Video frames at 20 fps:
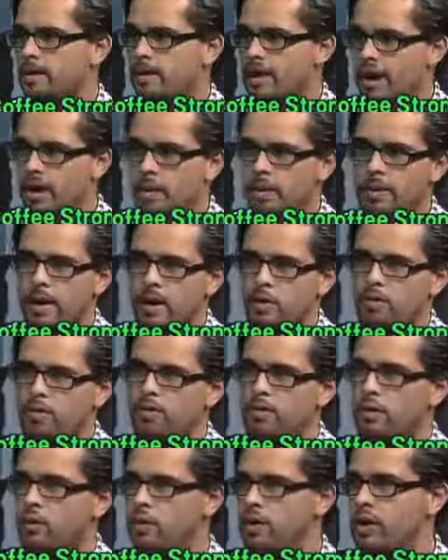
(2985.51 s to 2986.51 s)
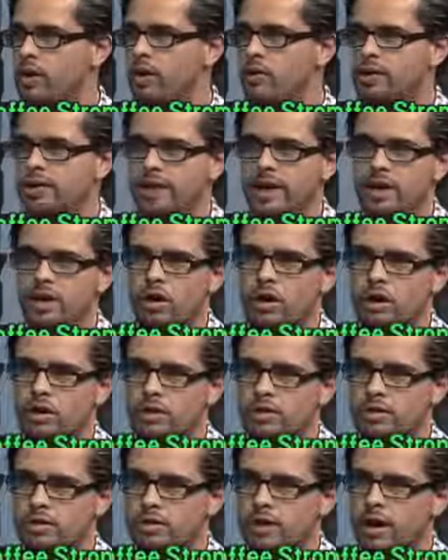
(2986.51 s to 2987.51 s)
help out. We always get
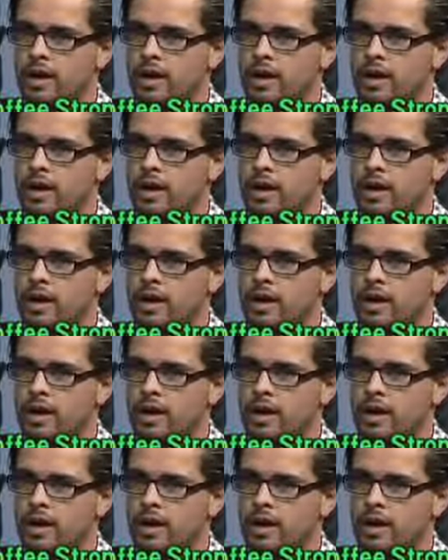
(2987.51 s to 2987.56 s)
calls.